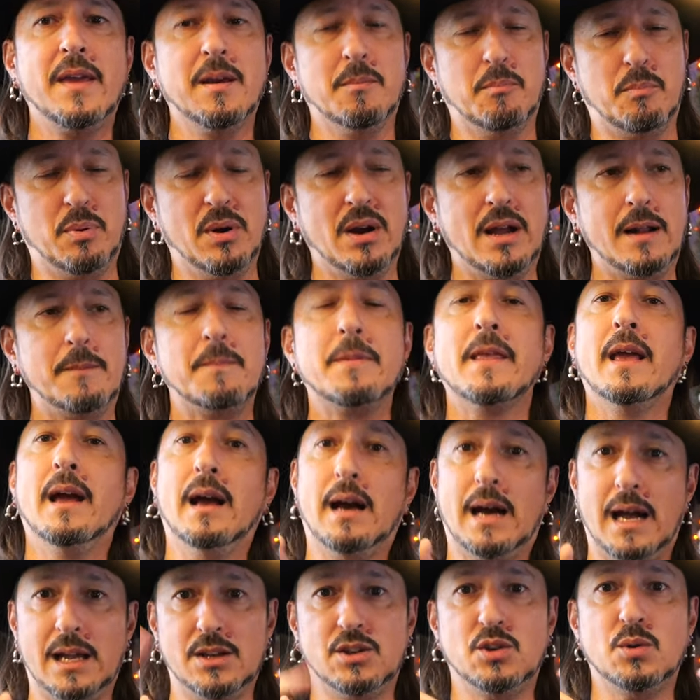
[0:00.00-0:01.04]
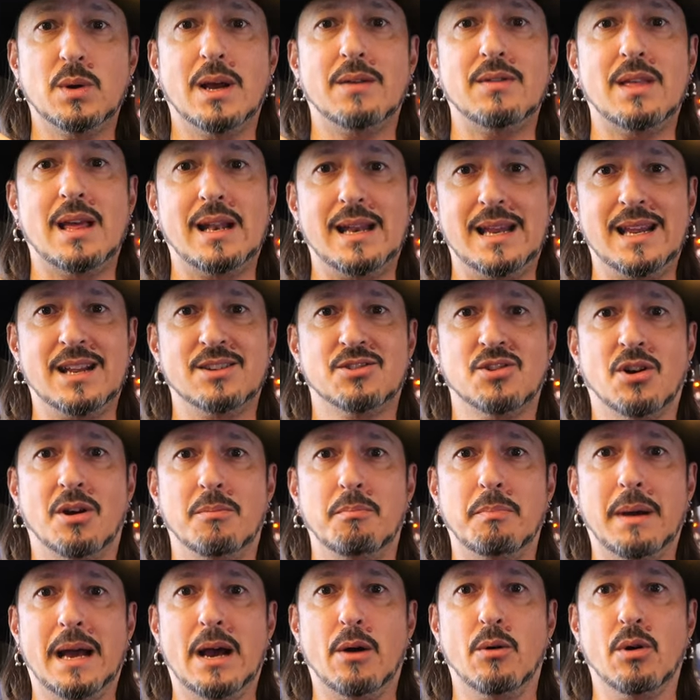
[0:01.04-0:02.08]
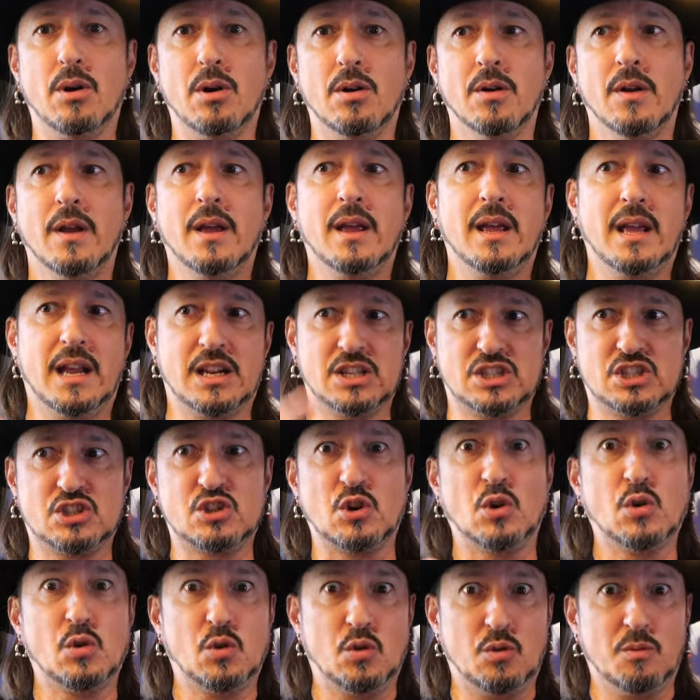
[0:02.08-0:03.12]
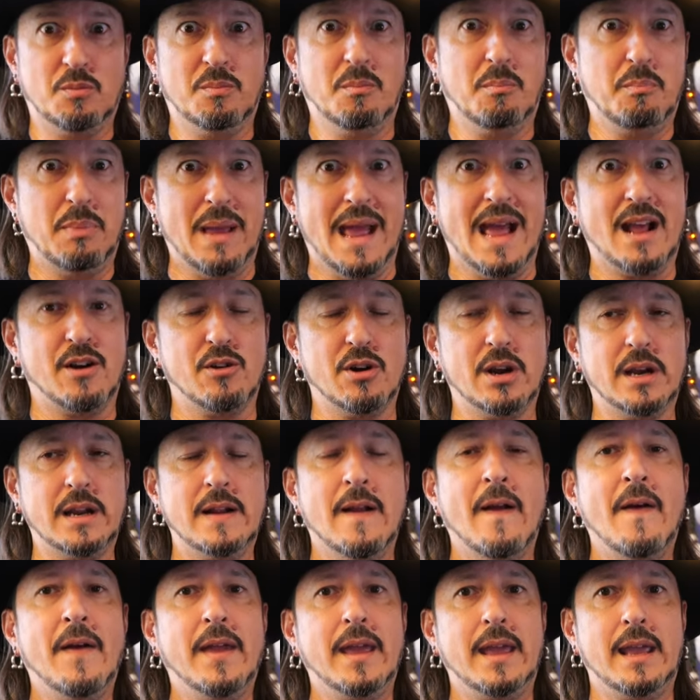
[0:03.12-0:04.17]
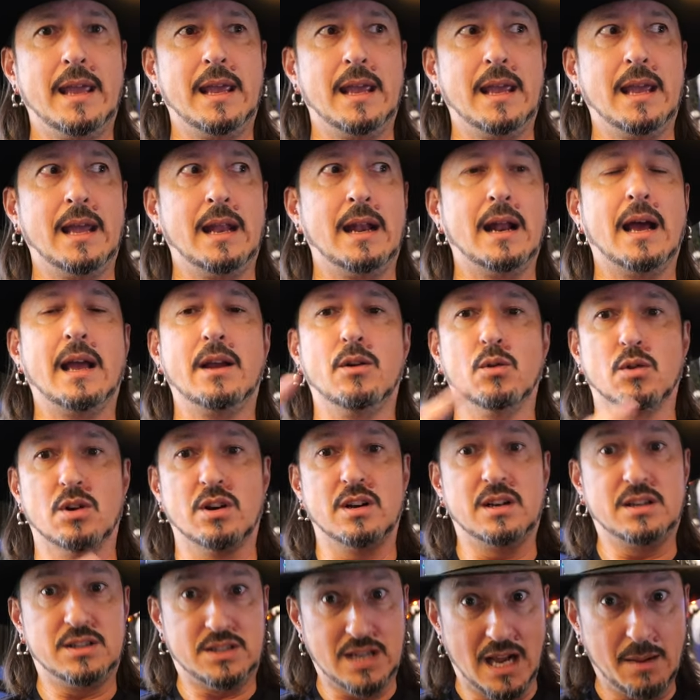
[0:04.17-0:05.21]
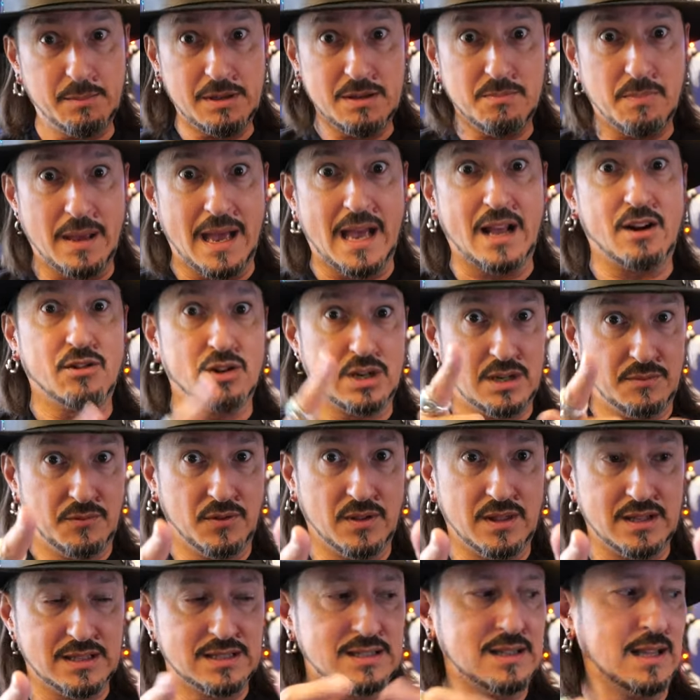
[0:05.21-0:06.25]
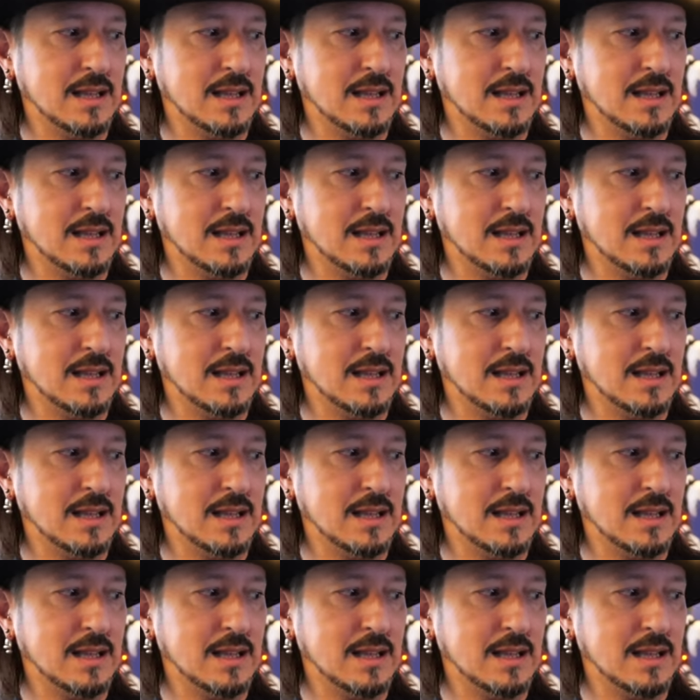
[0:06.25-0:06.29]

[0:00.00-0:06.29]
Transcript: but I do have that Anton Bauer external battery and I ordered a dummy battery for this